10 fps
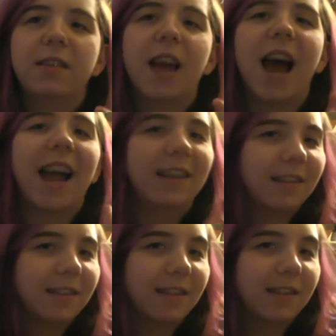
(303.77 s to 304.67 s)

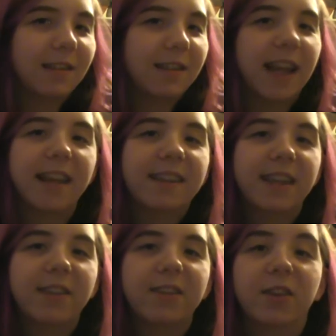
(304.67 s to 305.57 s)
heightened
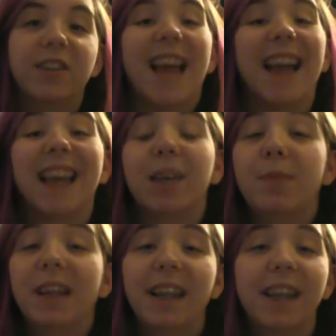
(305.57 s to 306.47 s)
senses or psychic
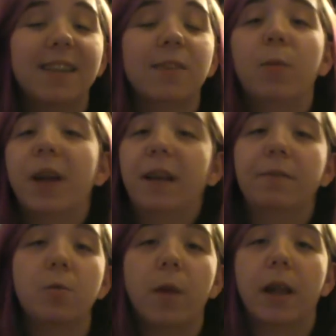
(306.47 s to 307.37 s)
abilities or
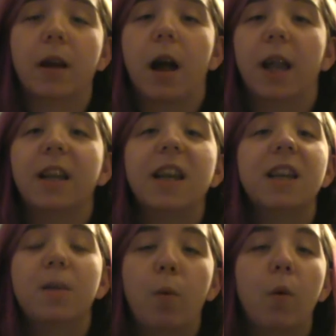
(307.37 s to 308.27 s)
whatever you want to call it.
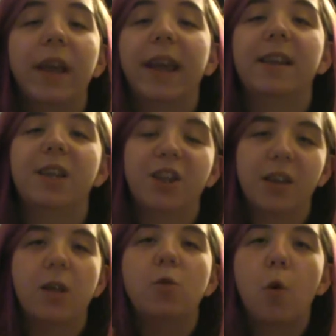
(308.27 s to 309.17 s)
The boy is just
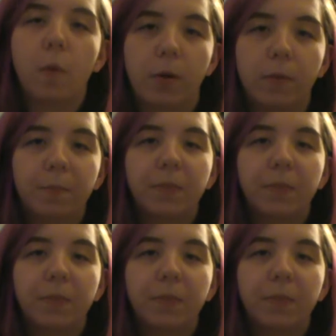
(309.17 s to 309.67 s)
not normal.